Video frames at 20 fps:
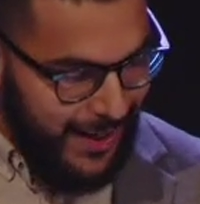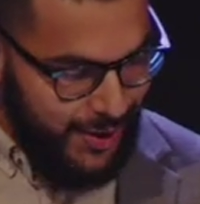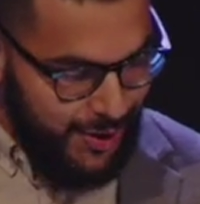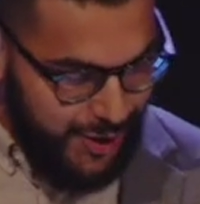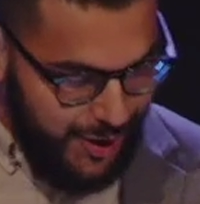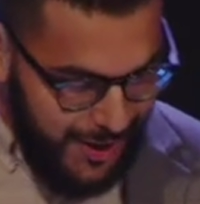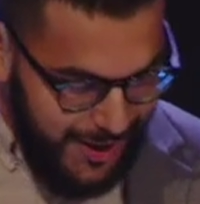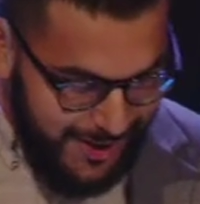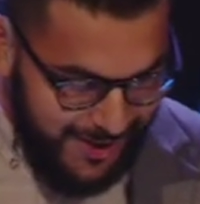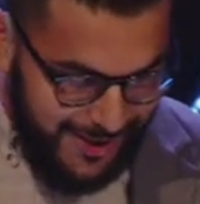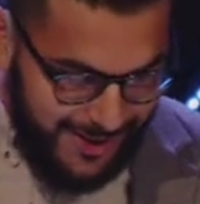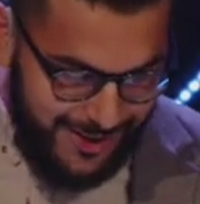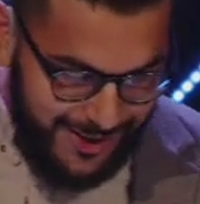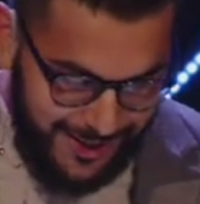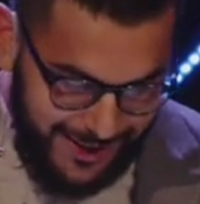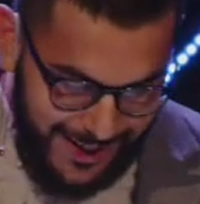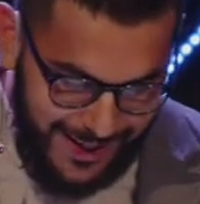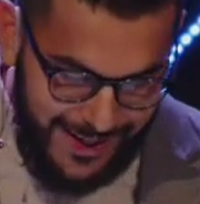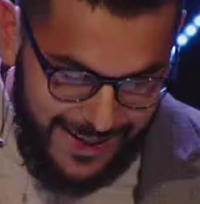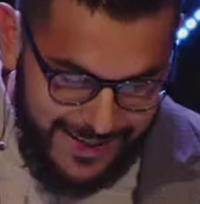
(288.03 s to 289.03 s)
Jesus
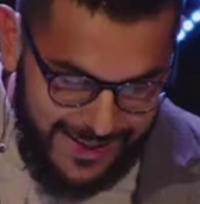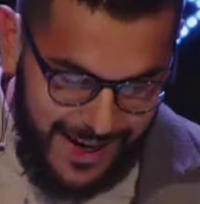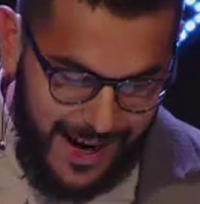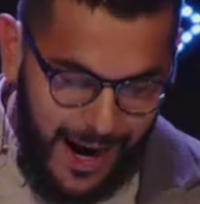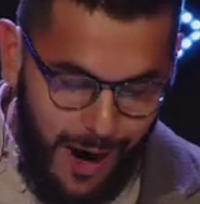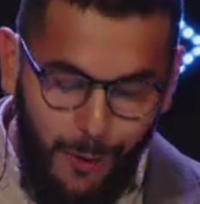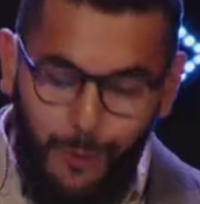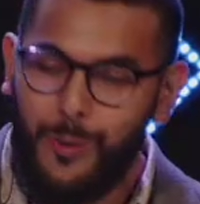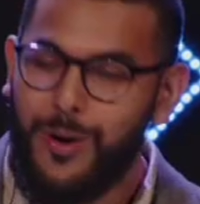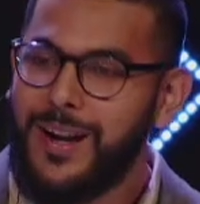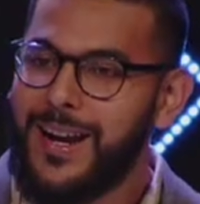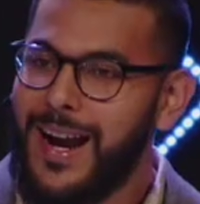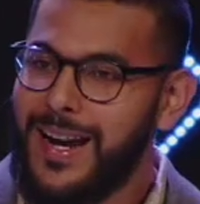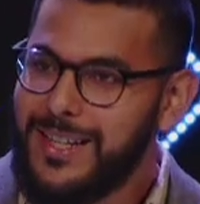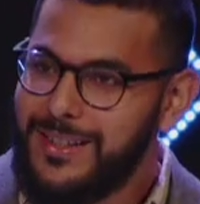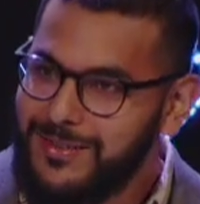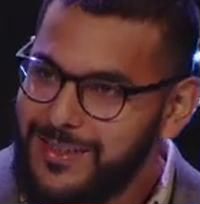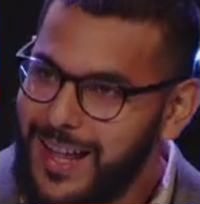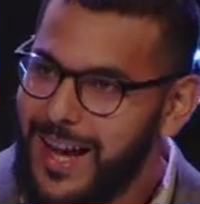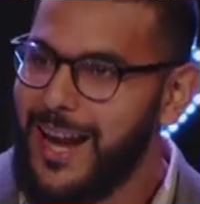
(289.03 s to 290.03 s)
lays out what
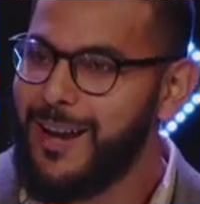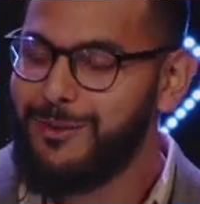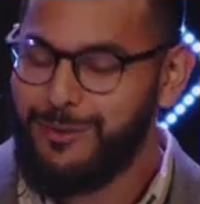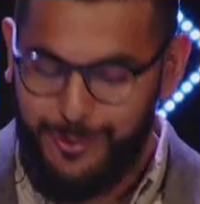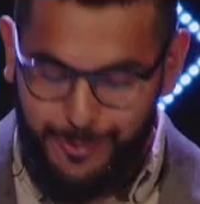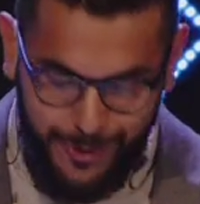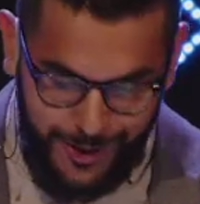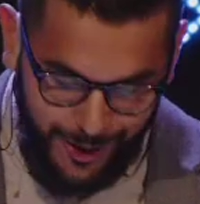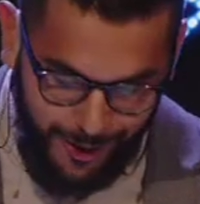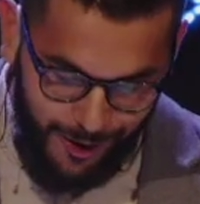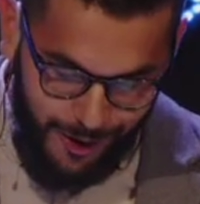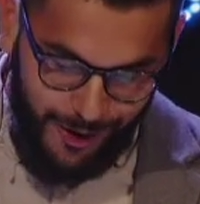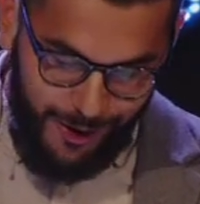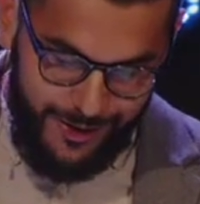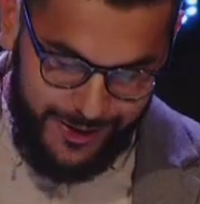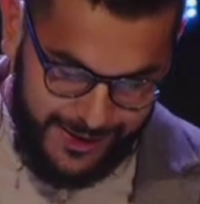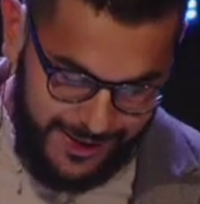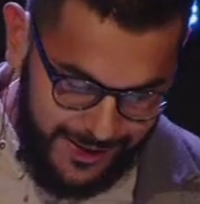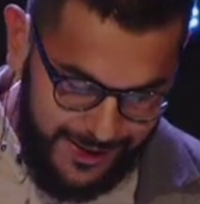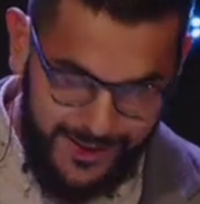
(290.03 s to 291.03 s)
kind of life we
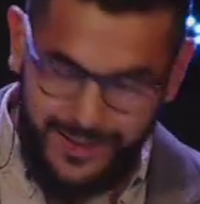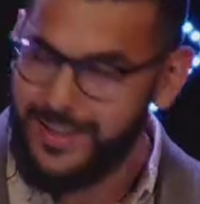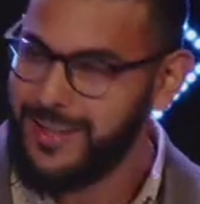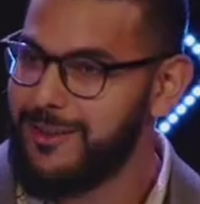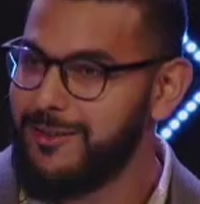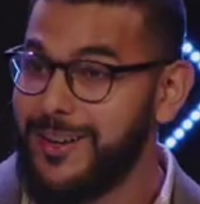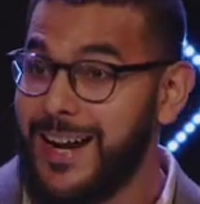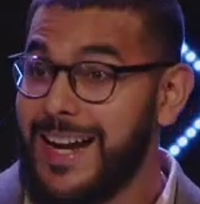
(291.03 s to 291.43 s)
are to live.